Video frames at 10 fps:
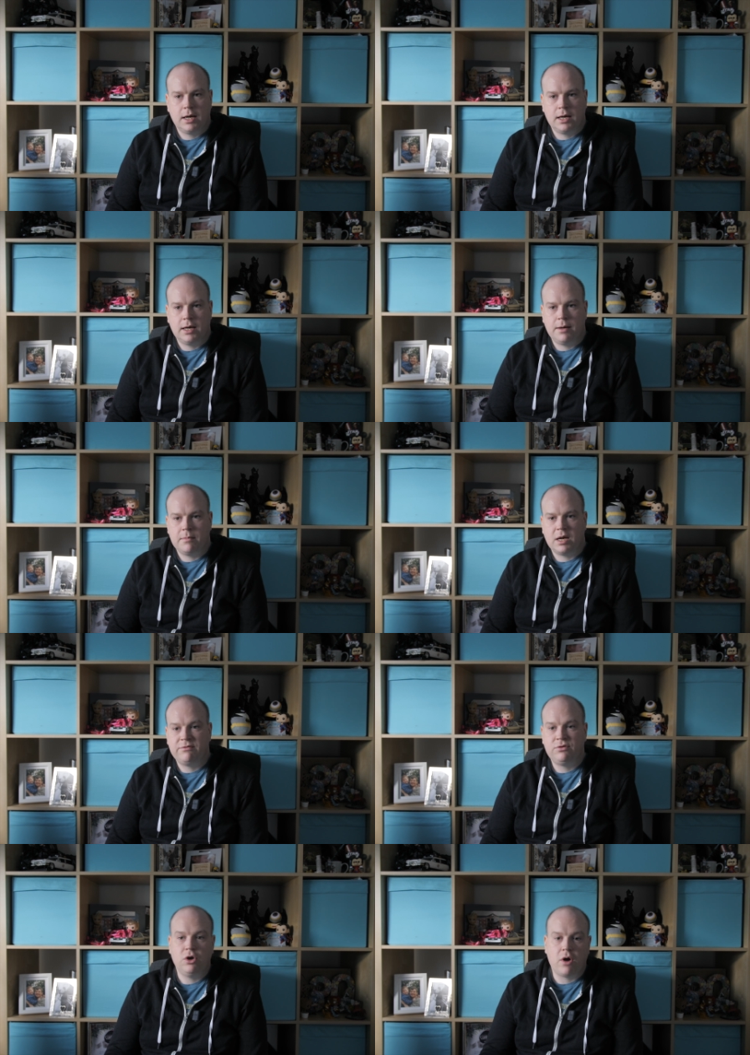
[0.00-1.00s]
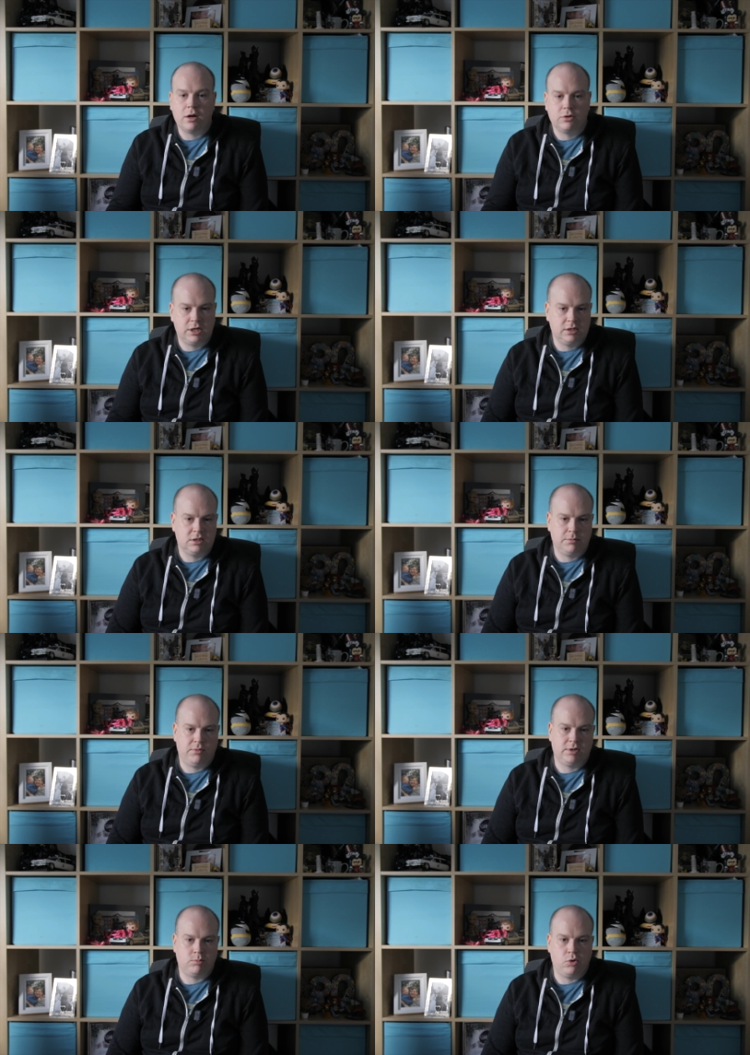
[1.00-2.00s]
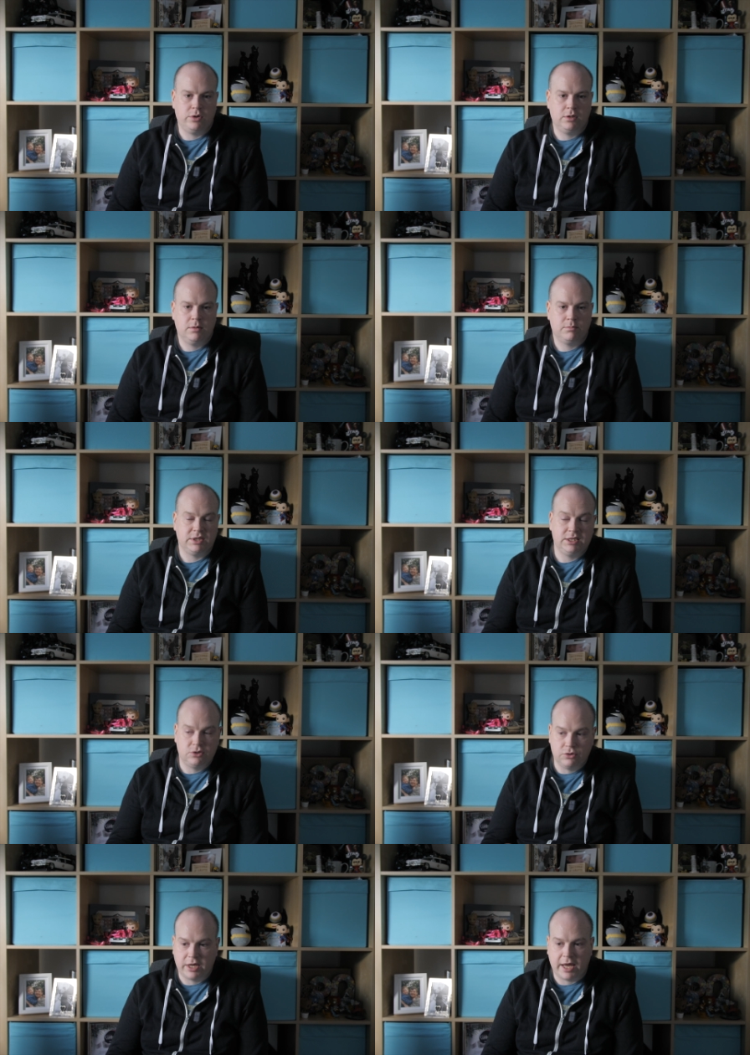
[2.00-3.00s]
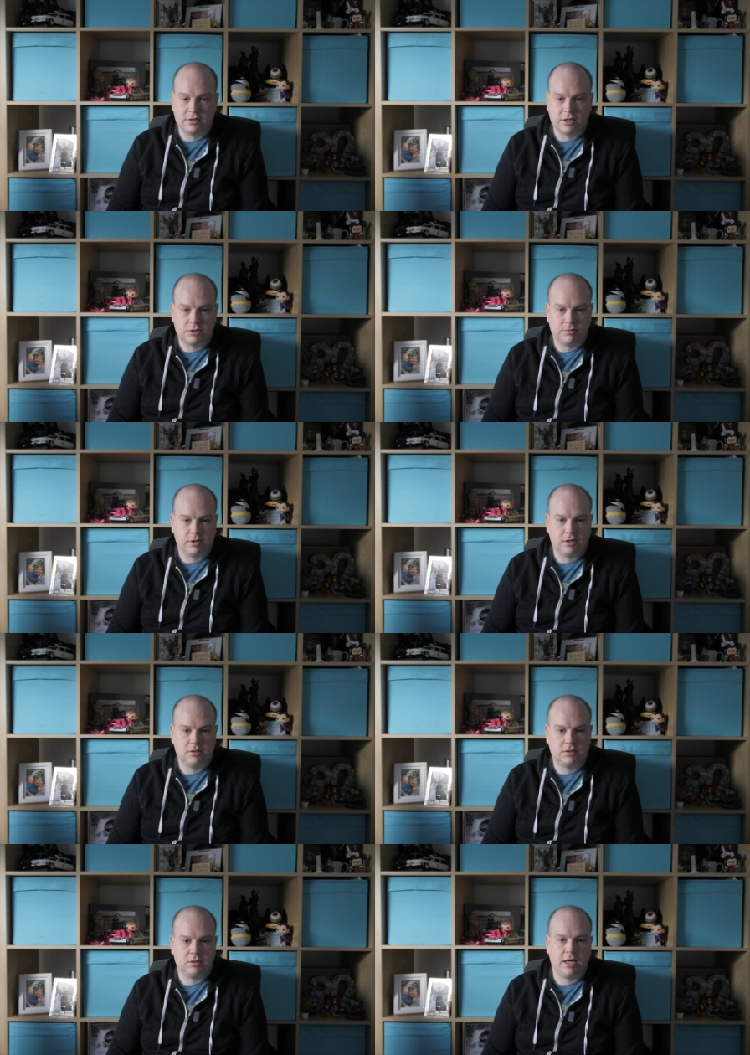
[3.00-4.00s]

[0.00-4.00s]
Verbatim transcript: Um, if you are looking to postpone, please do get in touch with us.